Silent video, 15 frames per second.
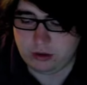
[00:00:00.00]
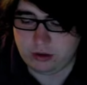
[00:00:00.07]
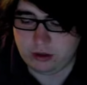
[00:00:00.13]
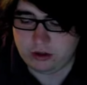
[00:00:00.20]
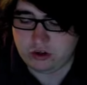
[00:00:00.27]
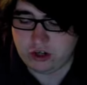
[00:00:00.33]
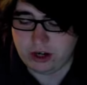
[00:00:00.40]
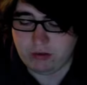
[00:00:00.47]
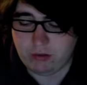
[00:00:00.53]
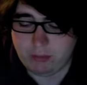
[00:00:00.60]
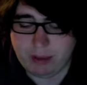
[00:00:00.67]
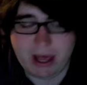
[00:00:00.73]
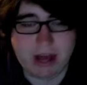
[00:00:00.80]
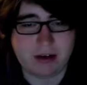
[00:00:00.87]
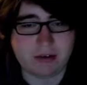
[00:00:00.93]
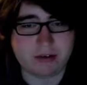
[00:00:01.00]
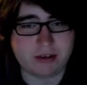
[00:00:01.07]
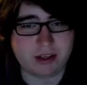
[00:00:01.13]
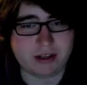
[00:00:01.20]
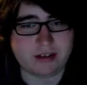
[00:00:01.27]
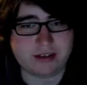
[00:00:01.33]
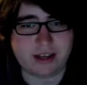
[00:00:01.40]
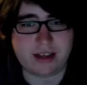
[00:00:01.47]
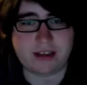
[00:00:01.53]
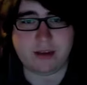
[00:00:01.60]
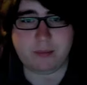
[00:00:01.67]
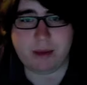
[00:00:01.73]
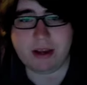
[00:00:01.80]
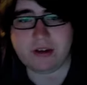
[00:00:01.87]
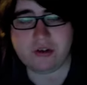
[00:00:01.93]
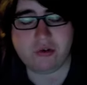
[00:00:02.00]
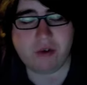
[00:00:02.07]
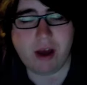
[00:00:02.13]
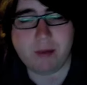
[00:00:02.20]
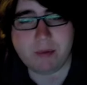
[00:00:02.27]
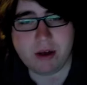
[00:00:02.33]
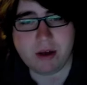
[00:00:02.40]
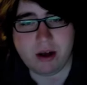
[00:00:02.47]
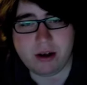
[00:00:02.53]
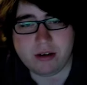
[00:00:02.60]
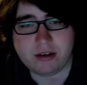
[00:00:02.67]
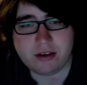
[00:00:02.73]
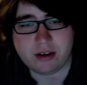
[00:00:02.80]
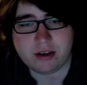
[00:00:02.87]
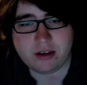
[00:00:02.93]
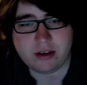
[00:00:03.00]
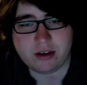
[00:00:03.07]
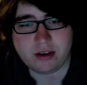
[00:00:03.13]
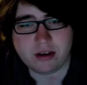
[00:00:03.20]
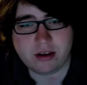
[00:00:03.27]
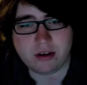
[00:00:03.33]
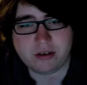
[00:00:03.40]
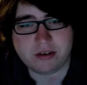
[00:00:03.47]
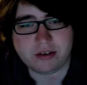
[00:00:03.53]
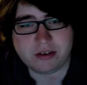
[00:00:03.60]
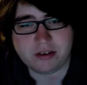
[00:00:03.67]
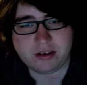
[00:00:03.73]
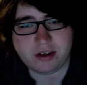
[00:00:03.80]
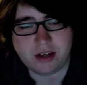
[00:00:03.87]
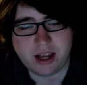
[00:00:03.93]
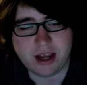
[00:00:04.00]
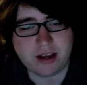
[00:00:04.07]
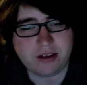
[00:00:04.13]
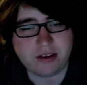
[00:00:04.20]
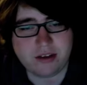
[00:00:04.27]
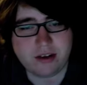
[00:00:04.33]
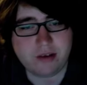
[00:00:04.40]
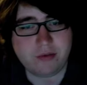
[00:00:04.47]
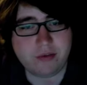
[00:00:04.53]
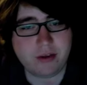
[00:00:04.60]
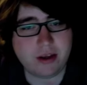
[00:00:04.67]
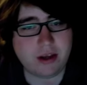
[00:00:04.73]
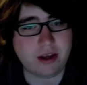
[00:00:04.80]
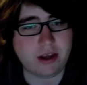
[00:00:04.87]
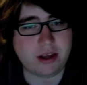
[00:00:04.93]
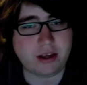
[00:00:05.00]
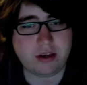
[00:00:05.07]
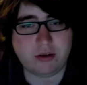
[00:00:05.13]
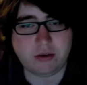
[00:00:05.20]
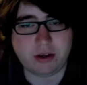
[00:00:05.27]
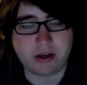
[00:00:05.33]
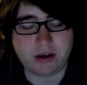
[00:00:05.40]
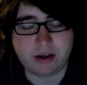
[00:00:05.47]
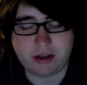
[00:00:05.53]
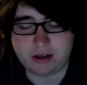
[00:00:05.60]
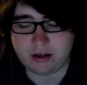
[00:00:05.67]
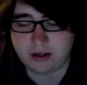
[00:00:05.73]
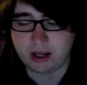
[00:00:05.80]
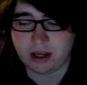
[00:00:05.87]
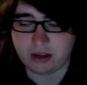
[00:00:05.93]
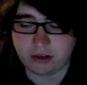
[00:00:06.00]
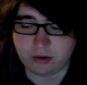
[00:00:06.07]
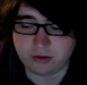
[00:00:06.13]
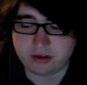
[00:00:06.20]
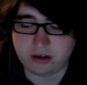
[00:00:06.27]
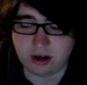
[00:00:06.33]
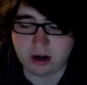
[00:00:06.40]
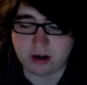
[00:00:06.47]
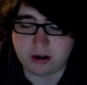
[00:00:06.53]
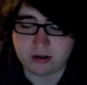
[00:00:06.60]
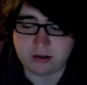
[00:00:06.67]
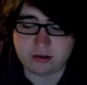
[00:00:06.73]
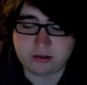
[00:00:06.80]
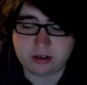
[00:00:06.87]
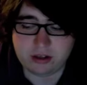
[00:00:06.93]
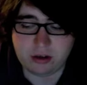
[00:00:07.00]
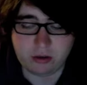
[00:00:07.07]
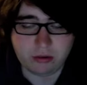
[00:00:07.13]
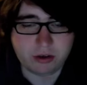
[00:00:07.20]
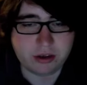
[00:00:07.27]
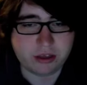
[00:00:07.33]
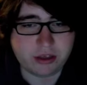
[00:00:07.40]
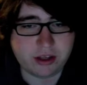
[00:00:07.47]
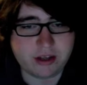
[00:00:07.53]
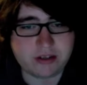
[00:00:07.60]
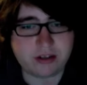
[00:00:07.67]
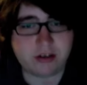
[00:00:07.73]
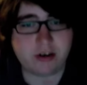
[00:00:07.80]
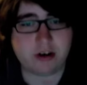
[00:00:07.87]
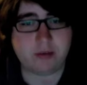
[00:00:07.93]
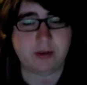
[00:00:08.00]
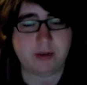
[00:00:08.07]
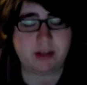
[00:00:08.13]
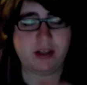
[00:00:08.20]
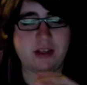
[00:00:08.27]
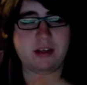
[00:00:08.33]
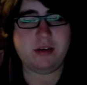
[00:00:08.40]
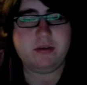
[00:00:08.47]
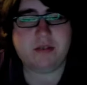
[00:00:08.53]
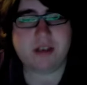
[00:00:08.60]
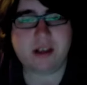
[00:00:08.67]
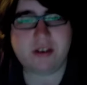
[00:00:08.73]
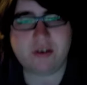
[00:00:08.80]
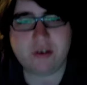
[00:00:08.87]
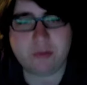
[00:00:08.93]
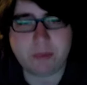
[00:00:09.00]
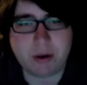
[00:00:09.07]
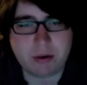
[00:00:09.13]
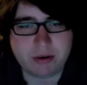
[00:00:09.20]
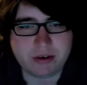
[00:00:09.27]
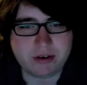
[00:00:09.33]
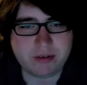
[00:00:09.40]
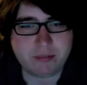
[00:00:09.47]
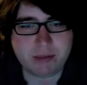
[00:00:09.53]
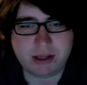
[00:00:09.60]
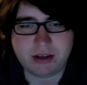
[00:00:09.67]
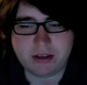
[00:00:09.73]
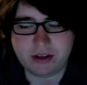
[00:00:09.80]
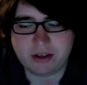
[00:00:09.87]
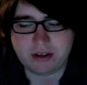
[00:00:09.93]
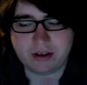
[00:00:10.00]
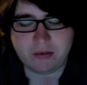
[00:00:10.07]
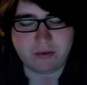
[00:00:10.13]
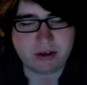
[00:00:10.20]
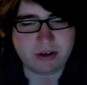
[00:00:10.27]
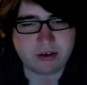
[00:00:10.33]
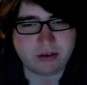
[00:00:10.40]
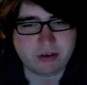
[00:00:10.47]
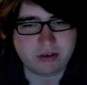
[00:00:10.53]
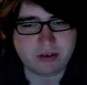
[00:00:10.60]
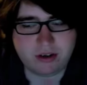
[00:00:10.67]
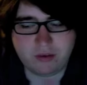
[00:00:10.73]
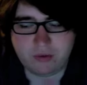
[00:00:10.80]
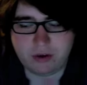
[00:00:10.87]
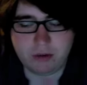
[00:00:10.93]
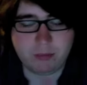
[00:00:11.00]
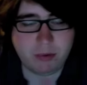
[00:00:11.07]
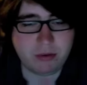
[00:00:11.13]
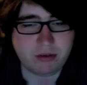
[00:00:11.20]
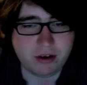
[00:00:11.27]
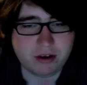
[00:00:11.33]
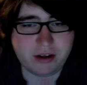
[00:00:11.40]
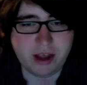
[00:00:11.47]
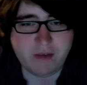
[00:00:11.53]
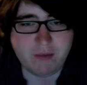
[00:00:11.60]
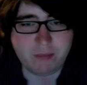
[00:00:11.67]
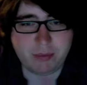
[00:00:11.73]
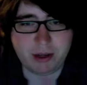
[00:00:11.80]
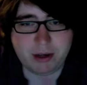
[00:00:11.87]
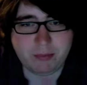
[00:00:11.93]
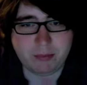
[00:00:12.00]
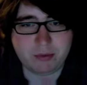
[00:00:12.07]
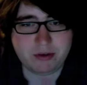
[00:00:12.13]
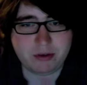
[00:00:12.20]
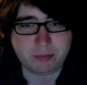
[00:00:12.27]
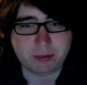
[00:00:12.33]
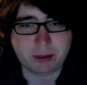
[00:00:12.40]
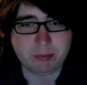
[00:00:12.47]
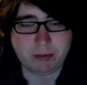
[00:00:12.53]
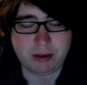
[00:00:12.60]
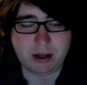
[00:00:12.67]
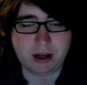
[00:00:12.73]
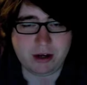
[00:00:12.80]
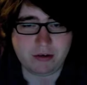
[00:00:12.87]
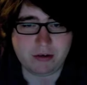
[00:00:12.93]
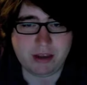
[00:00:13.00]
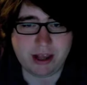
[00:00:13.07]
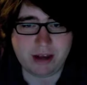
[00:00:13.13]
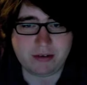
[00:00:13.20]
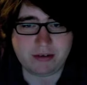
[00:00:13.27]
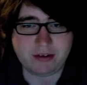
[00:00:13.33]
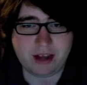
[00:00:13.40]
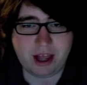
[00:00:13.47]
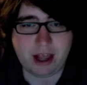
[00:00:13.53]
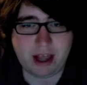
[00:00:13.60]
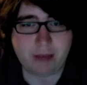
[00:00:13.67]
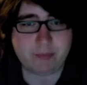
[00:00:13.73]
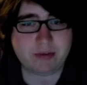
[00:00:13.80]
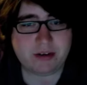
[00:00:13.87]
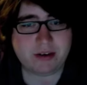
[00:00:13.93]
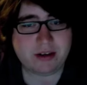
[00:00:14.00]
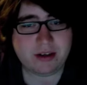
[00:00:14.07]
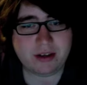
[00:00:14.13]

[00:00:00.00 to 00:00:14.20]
general patterns, like setting the best trap card to the closest to the deck and stuff, you need to take those to heart, because those are the only things that you're going to be able to use against your opponents in big things like regionals and stuff, where you most likely haven't played most of the people 100,000 times and